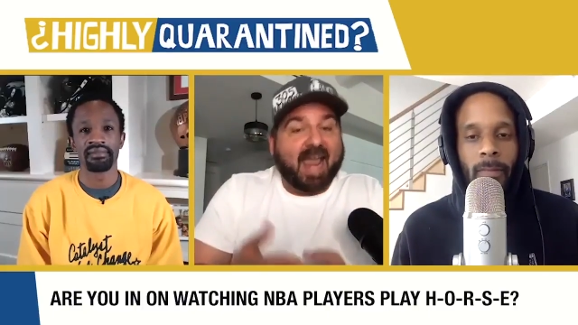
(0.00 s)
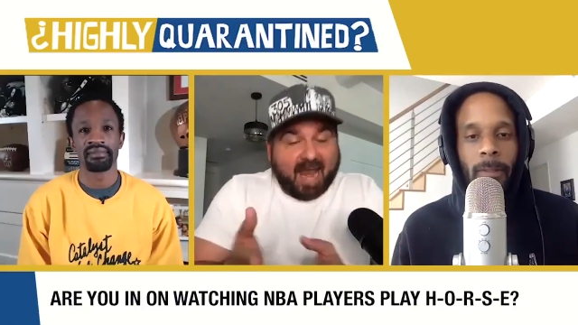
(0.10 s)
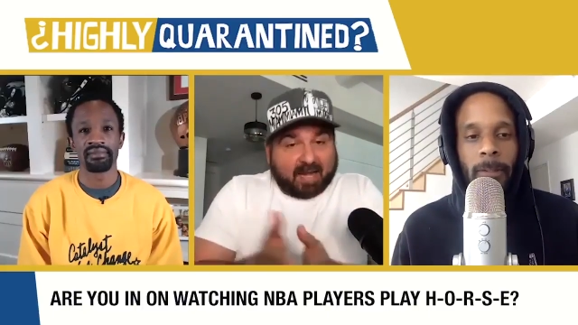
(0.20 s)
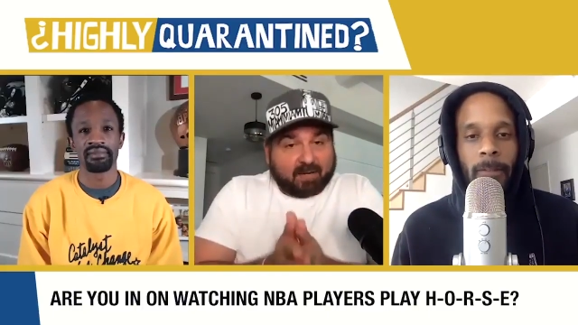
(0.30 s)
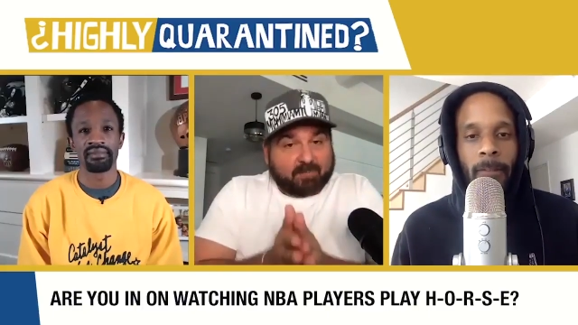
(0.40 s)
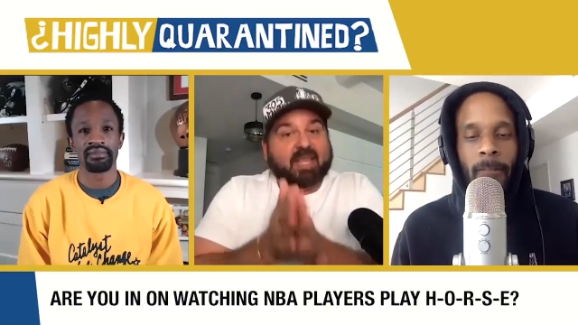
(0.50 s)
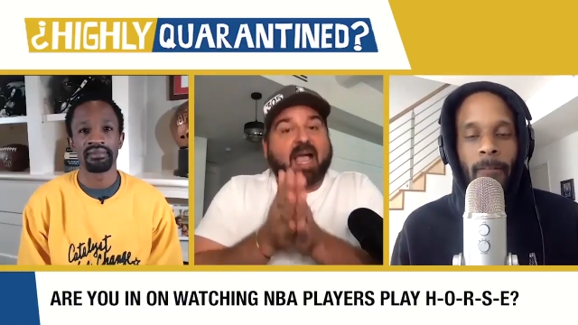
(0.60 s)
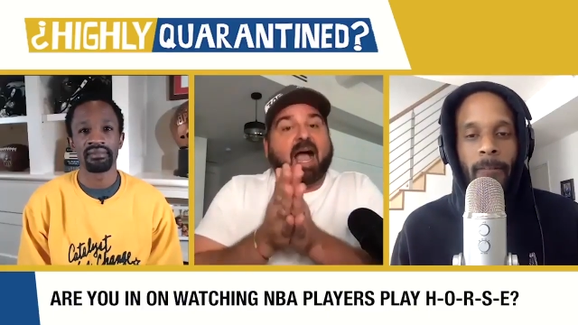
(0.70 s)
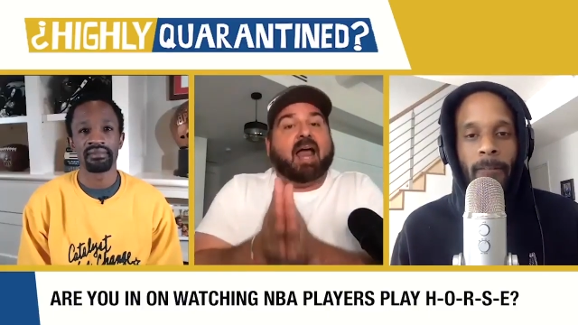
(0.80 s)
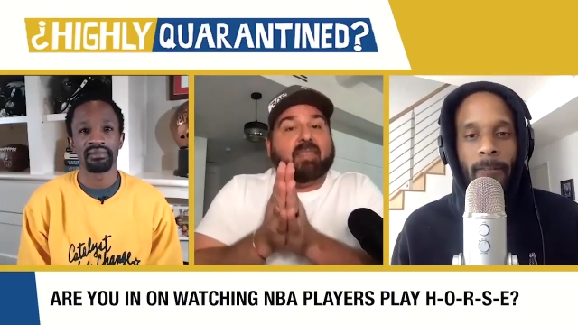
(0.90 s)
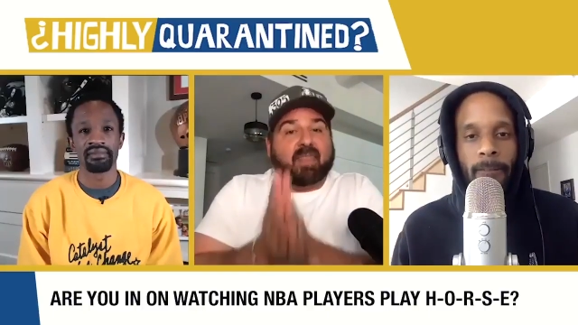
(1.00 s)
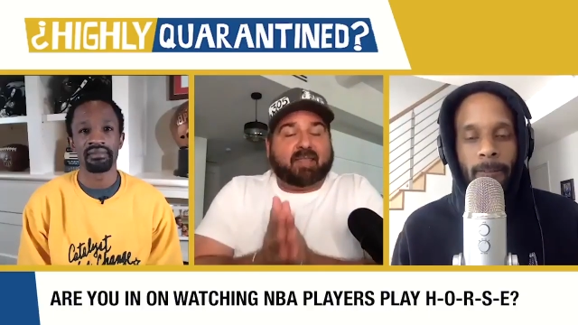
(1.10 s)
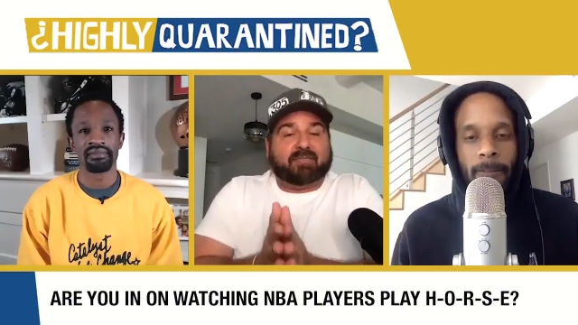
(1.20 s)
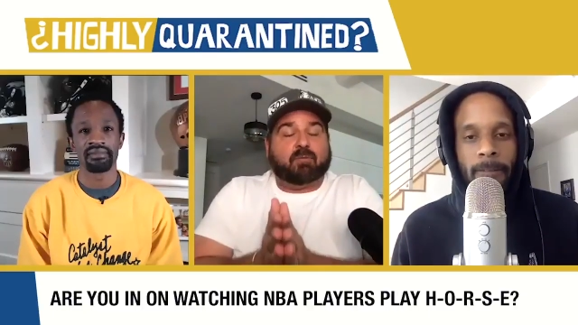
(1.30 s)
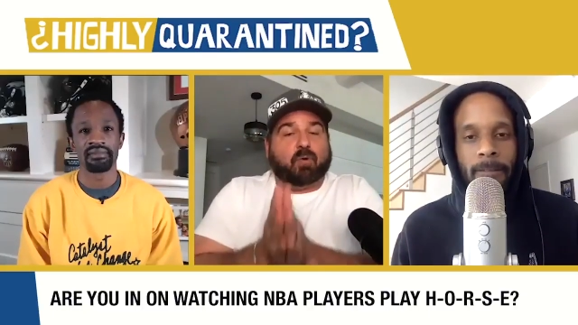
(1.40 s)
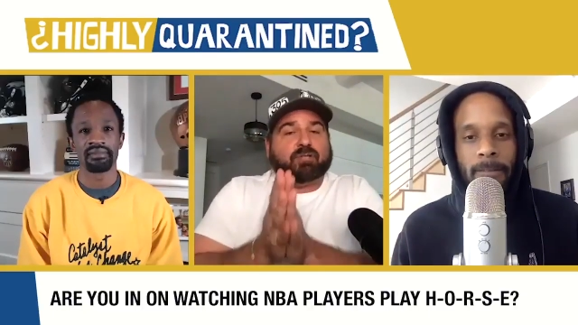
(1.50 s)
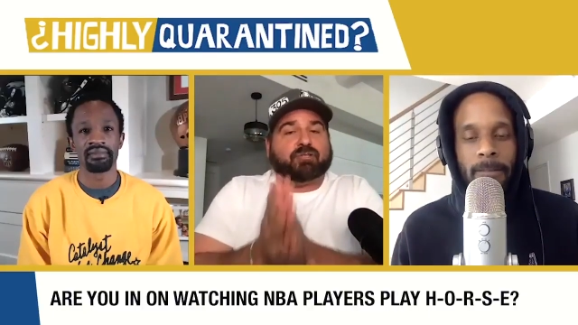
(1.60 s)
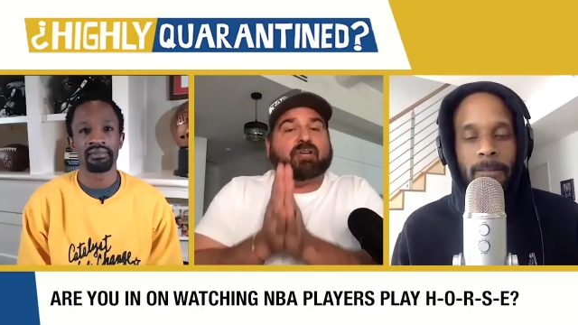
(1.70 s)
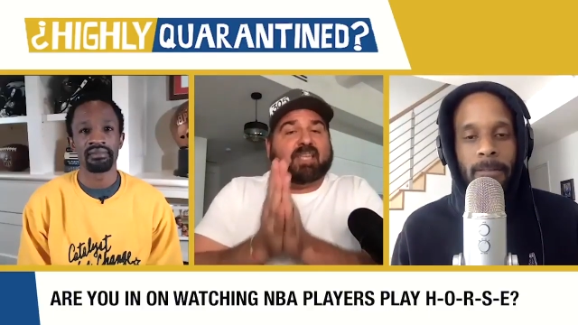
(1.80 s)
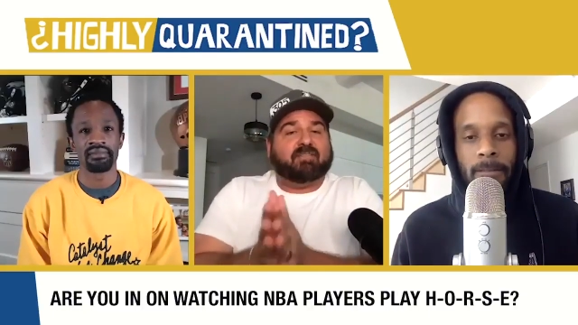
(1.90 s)
Speaker 1: And beyond that, that
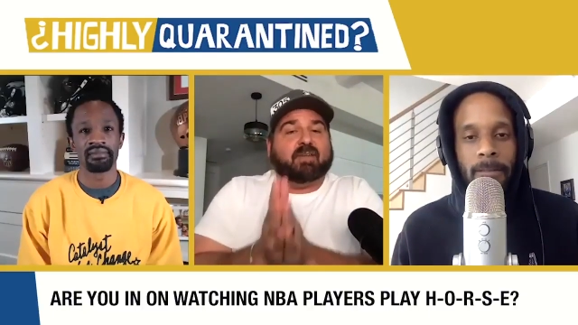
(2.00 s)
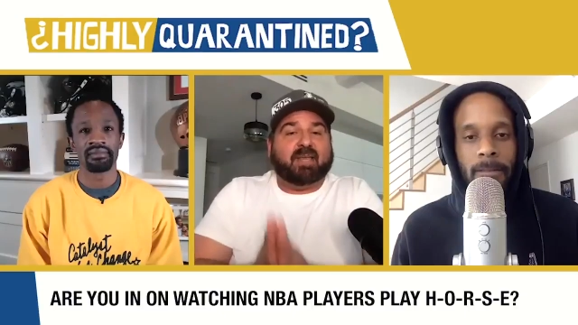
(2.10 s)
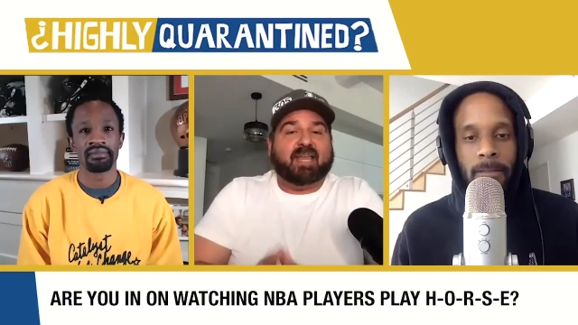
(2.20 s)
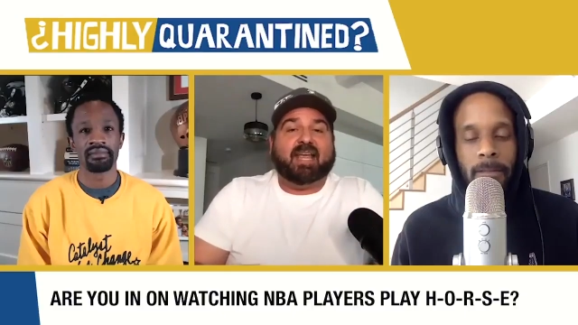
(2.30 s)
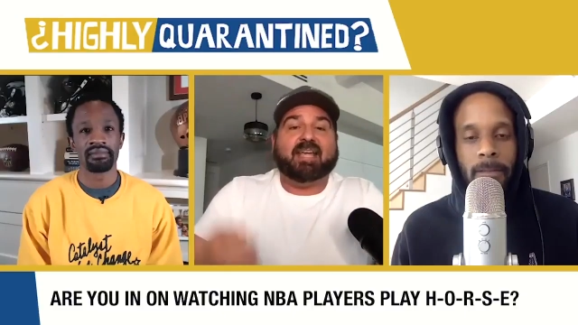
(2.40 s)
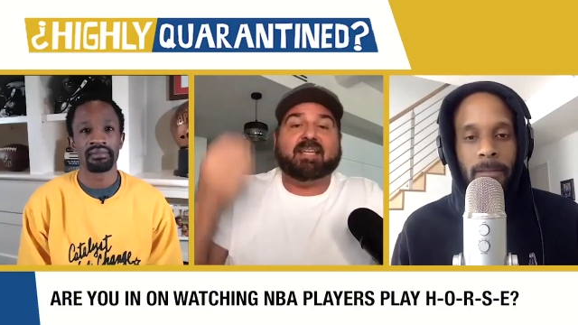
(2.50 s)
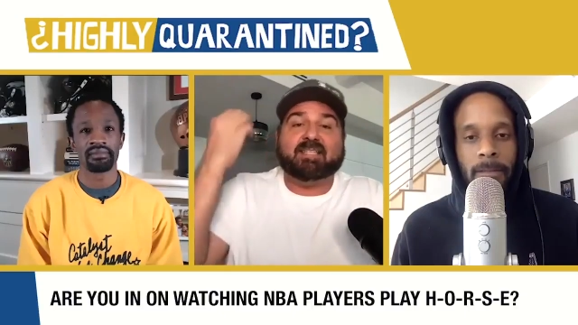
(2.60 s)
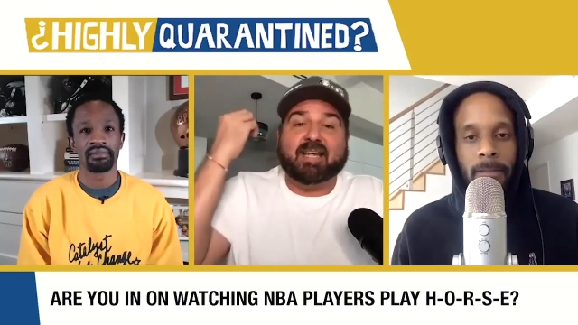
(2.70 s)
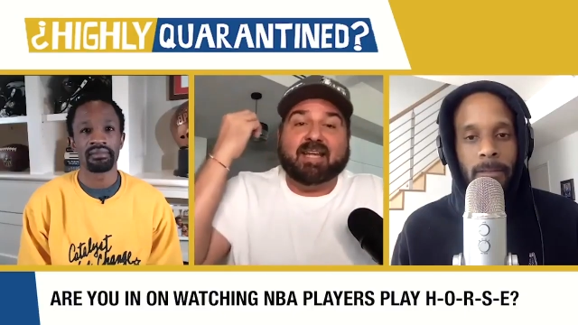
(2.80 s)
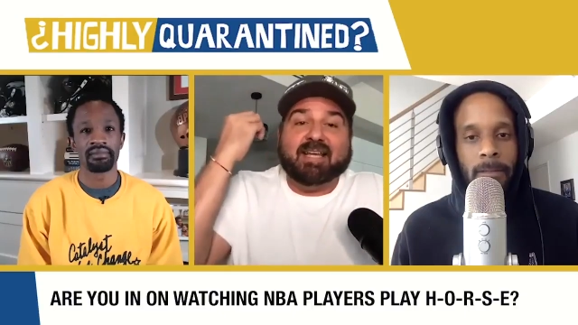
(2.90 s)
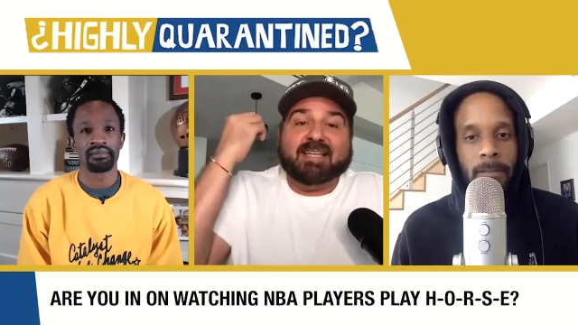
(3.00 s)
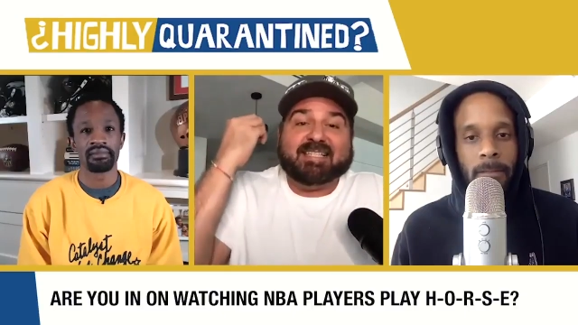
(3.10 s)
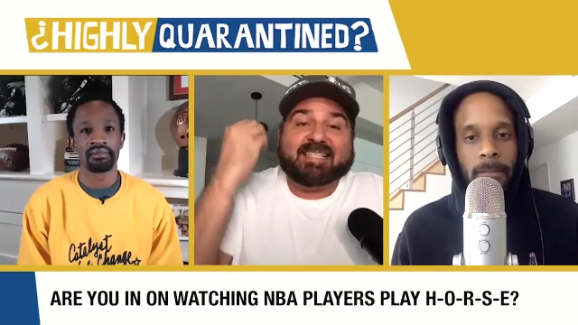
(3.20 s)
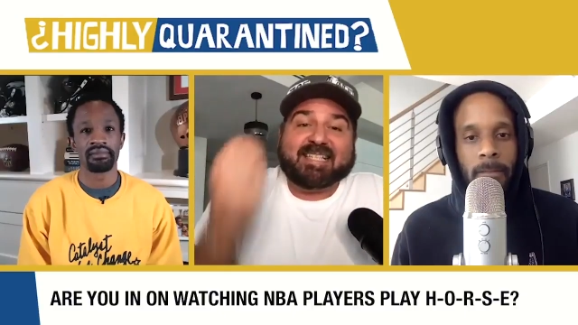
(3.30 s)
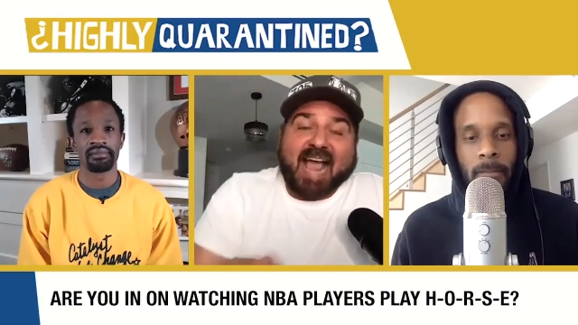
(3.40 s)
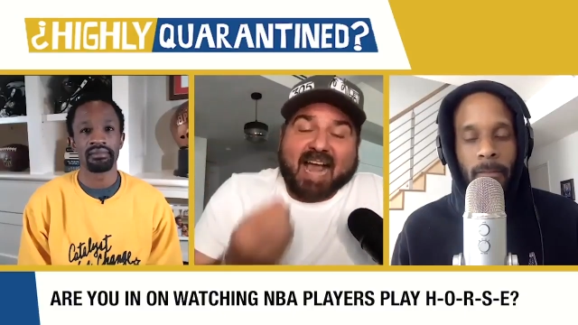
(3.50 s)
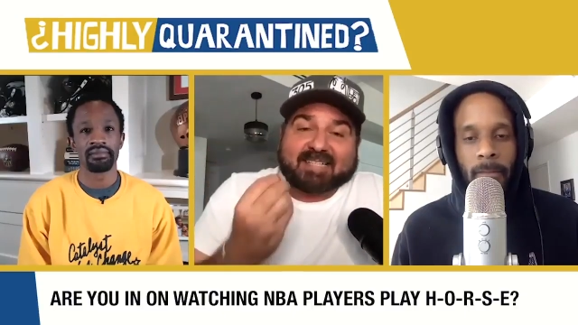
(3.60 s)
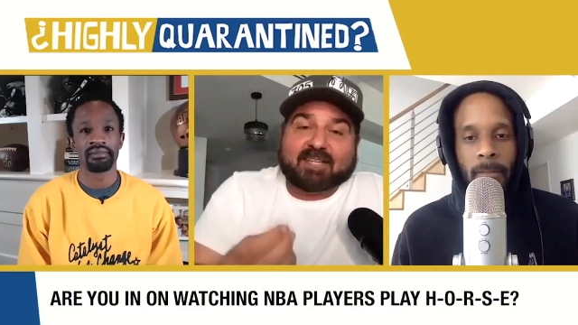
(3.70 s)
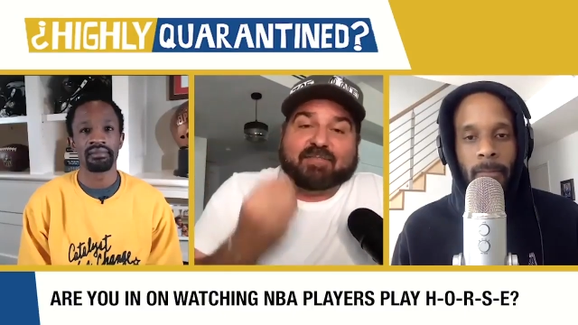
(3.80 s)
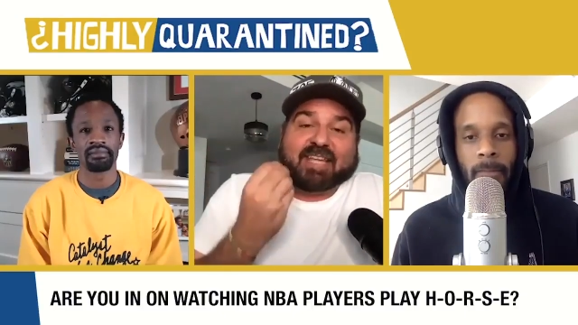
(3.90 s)
what you're giving me is
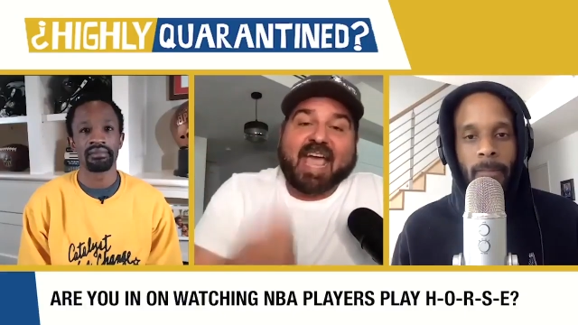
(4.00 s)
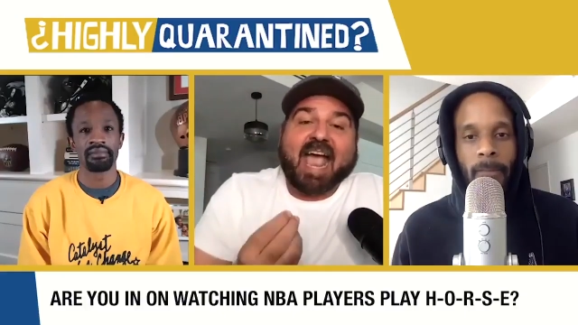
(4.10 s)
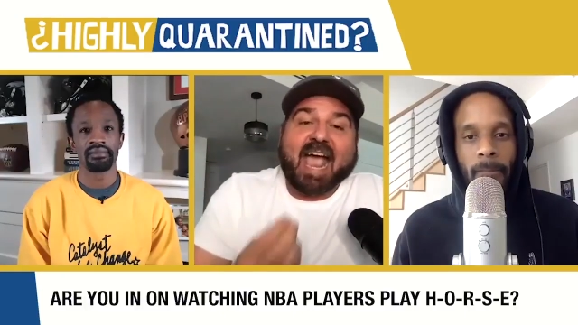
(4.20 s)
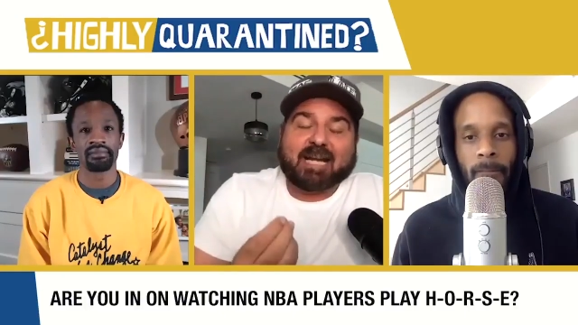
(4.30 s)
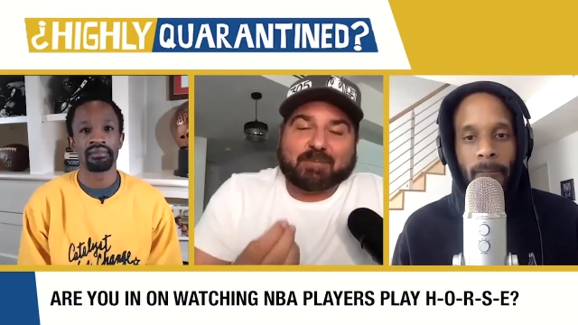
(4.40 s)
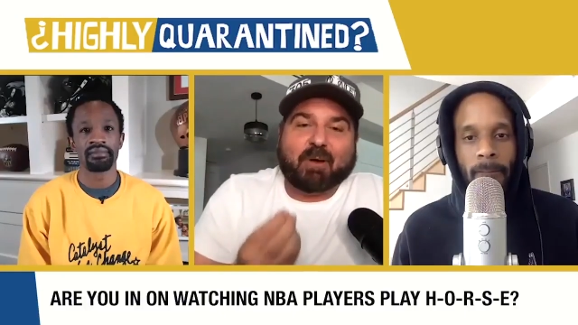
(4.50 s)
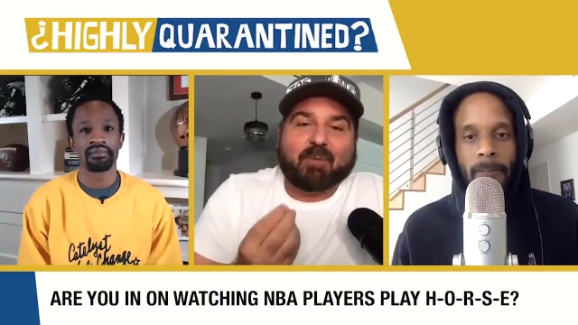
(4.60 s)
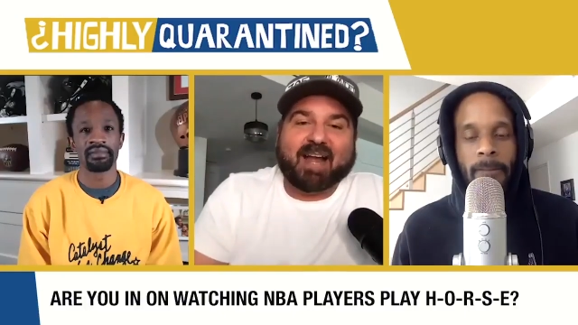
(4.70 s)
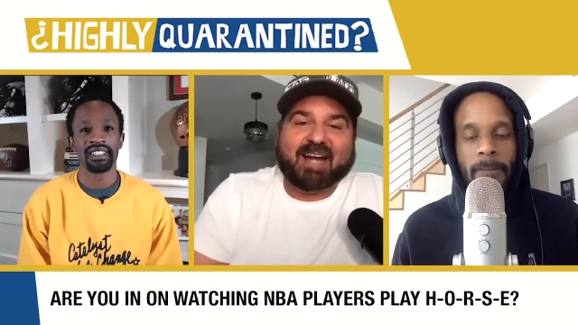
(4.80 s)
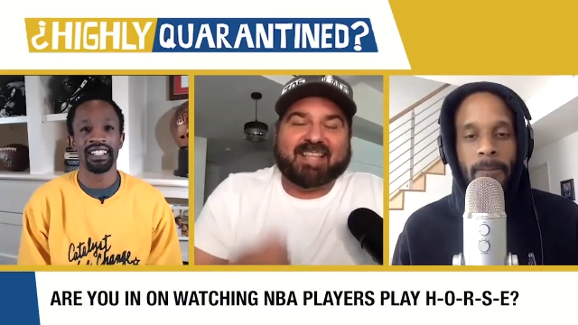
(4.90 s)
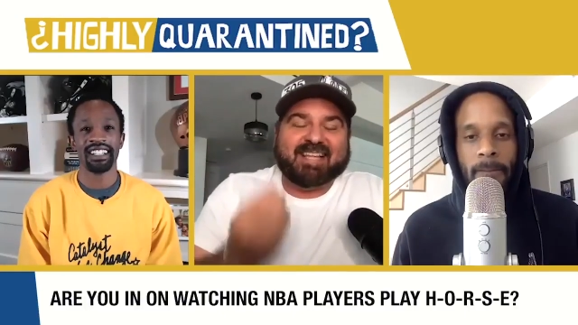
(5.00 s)
stacks of cash for money.